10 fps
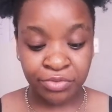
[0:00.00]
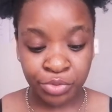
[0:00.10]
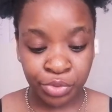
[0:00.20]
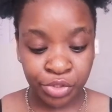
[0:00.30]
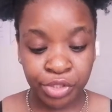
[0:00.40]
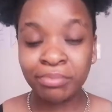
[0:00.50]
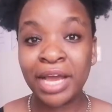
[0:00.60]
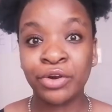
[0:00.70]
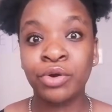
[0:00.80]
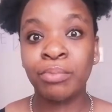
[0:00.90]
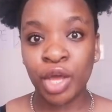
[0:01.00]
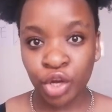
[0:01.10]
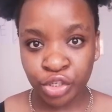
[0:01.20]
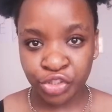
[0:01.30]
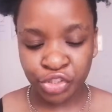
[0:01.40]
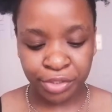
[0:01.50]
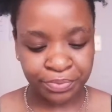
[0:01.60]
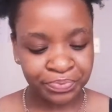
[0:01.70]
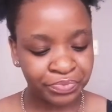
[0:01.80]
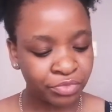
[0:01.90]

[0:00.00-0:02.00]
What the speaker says: food microbiology.